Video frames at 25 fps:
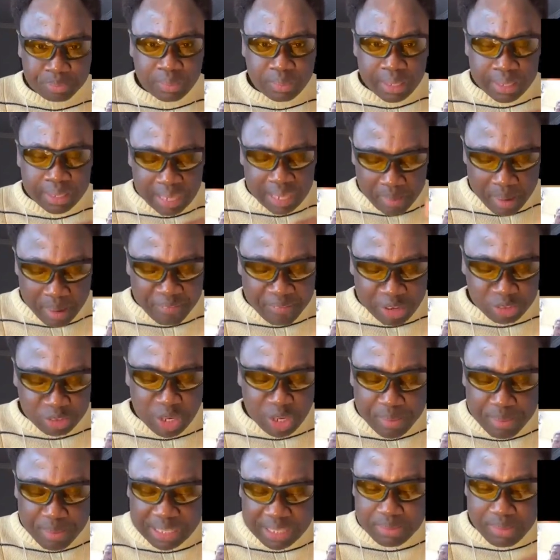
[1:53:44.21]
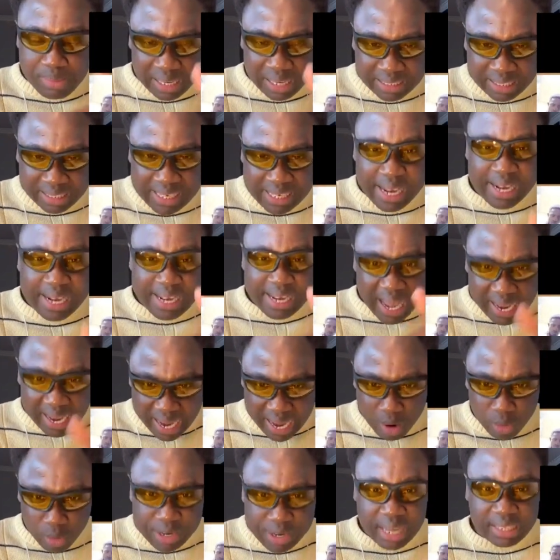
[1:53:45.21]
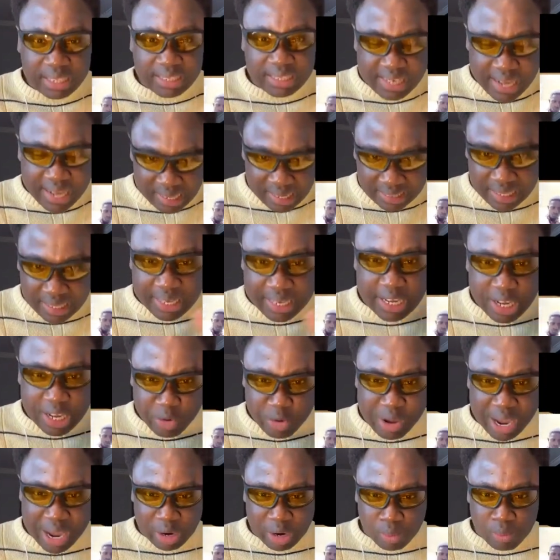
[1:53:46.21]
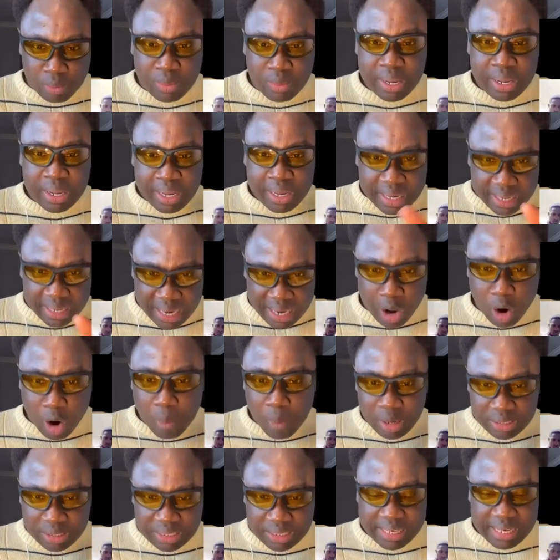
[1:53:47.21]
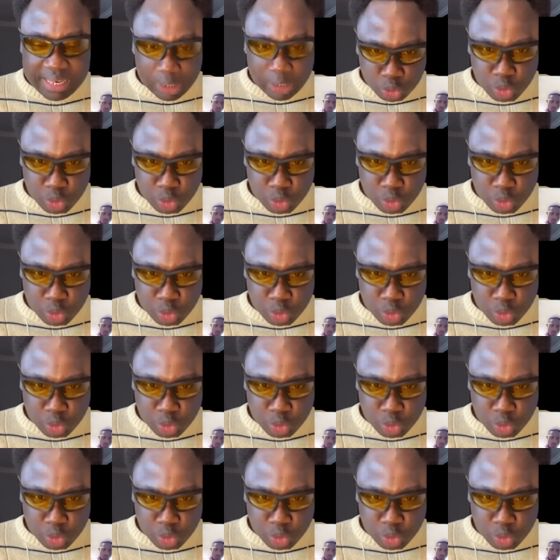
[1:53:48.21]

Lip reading: The Befas, a bit my engineer, the account when you attend your Sandy in Yanom, out